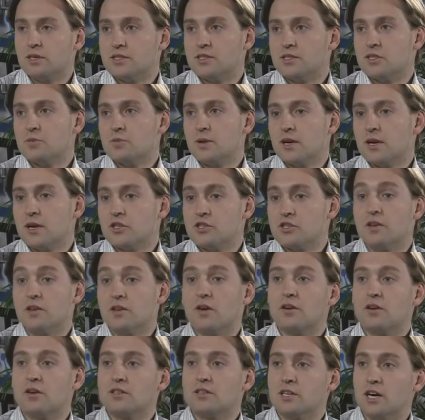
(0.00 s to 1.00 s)
inspection,
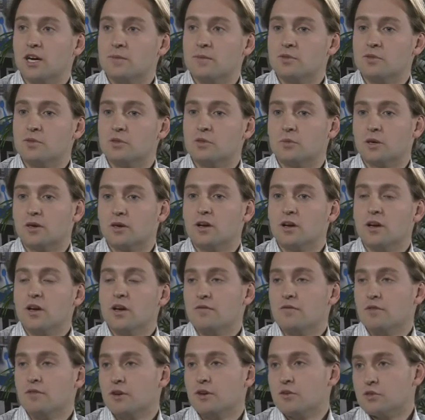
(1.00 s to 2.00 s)
there are times where
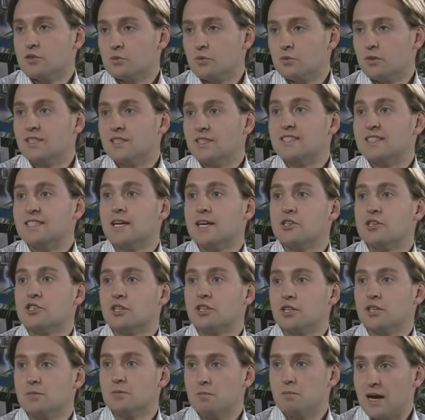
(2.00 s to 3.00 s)
vendors will
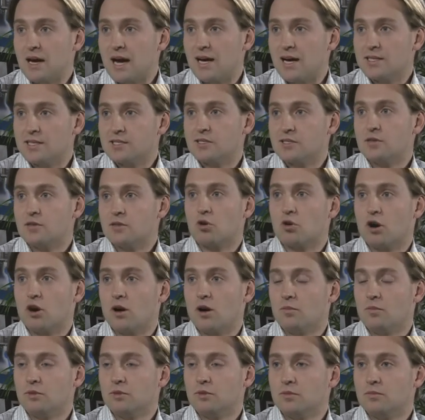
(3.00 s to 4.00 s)
intentionally mask the
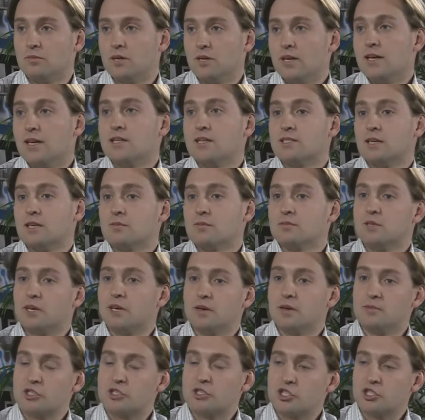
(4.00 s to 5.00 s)
problem. It's
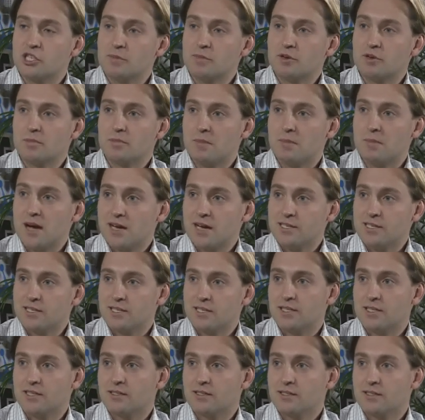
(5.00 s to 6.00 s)
sometimes cheaper to
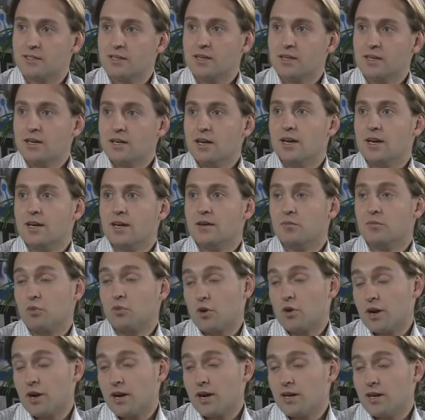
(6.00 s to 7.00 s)
mask it and
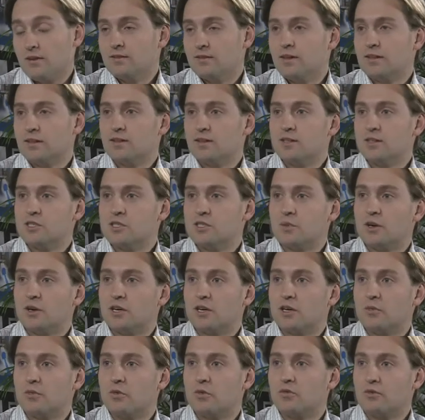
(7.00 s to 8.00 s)
pray that the
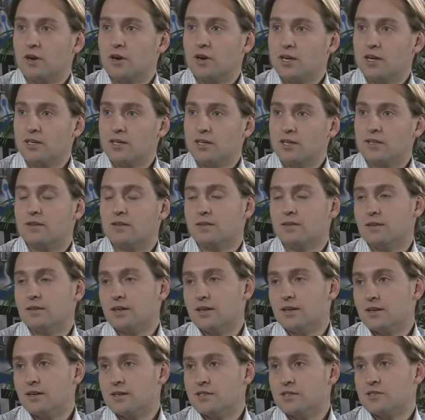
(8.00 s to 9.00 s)
inspector won't find it
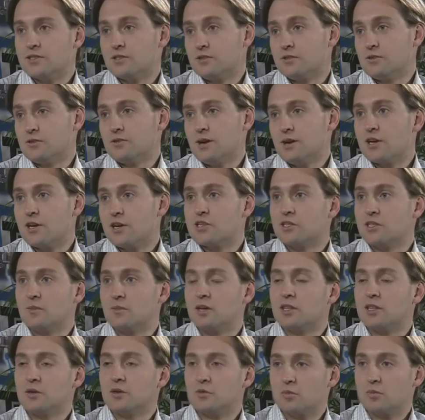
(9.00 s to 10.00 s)
than it is to actually
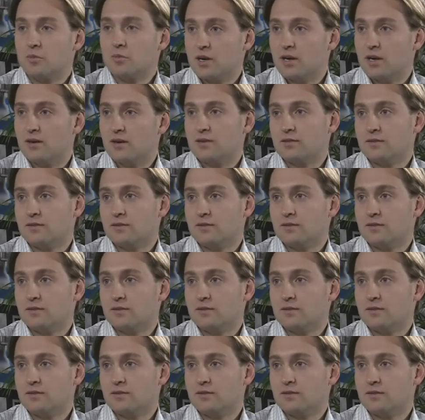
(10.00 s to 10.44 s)
make the repair.